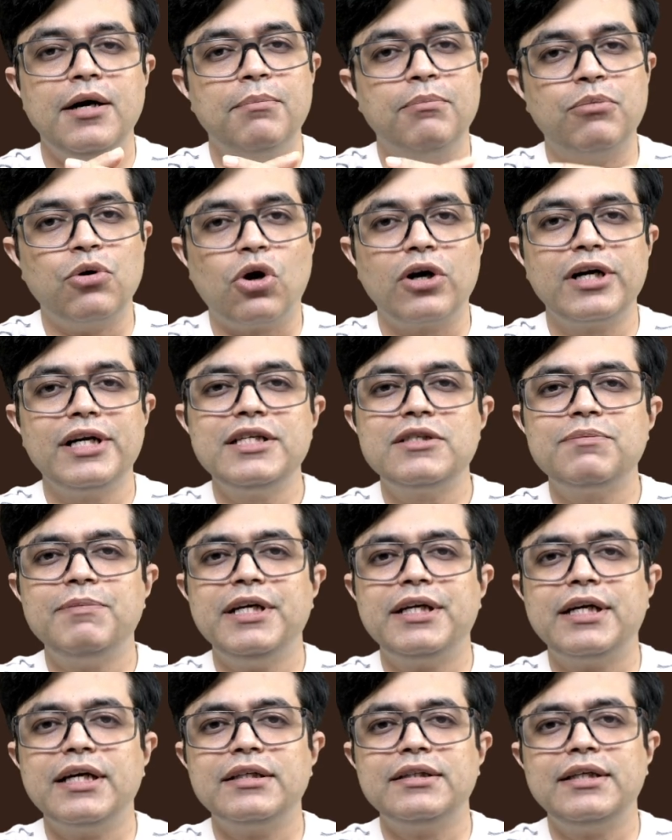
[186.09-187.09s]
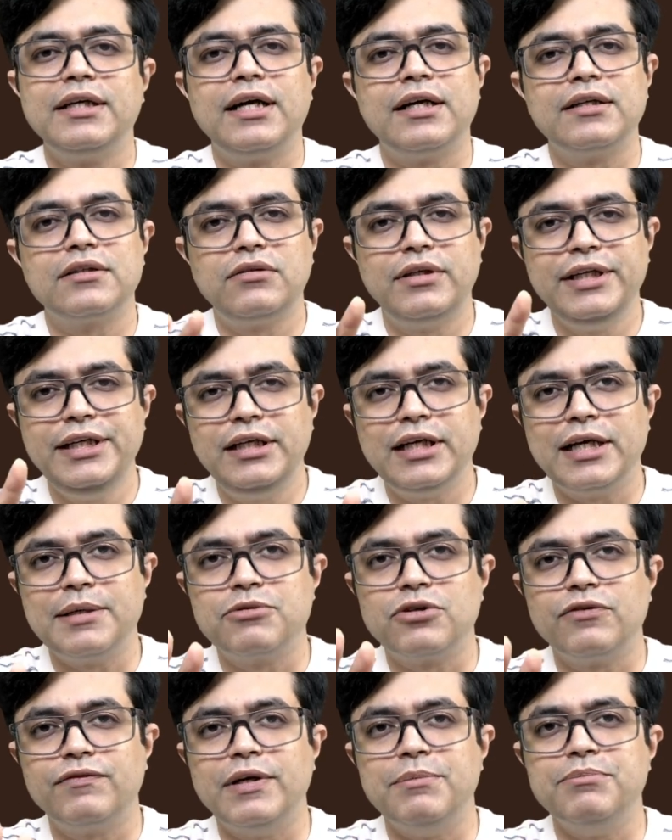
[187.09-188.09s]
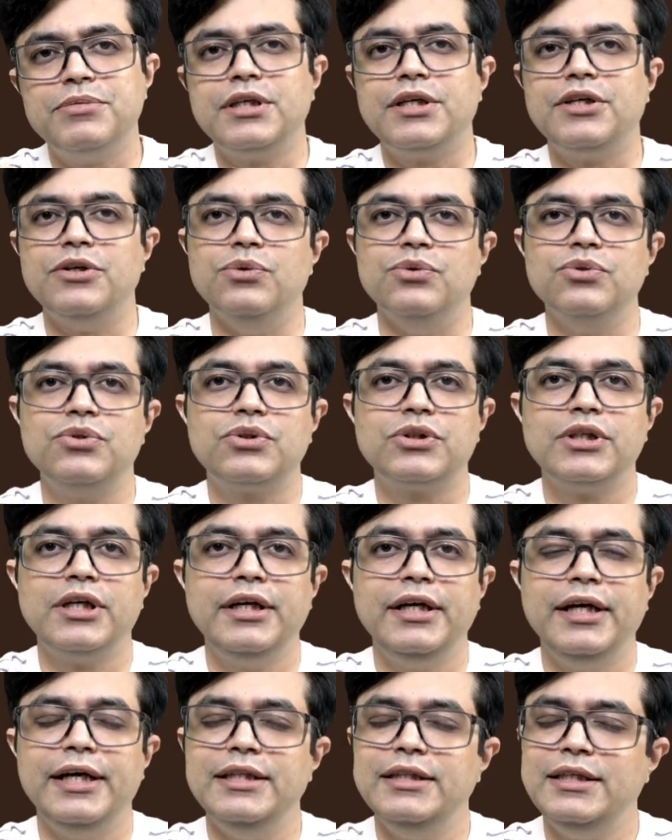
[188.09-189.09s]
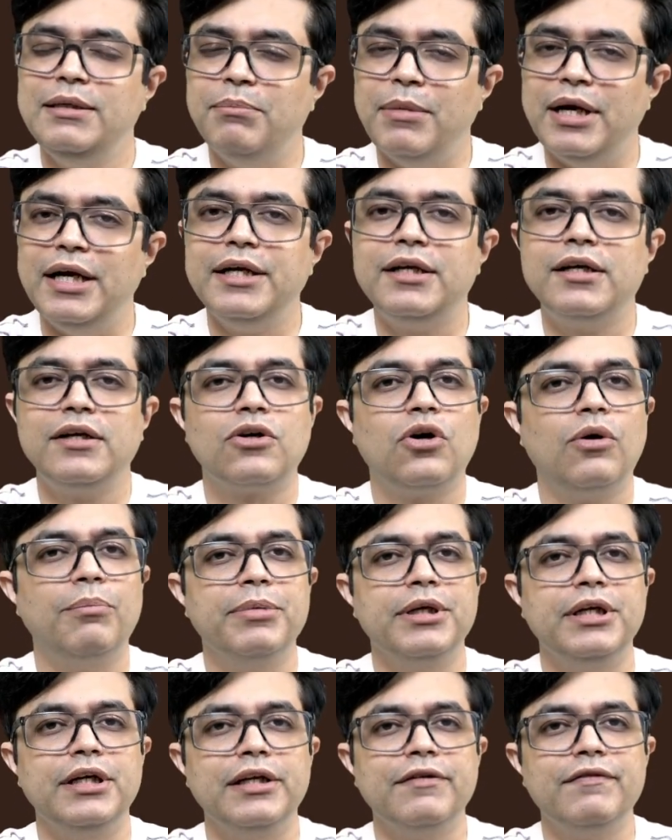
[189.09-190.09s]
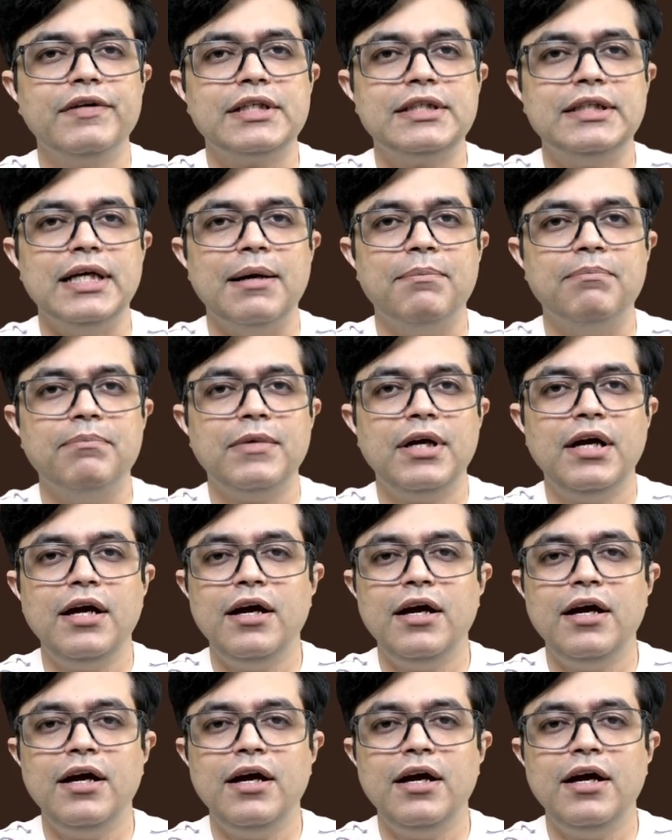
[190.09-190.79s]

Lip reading: Broadly speaking, there are 3 types of MCQs in the medical competitive exam.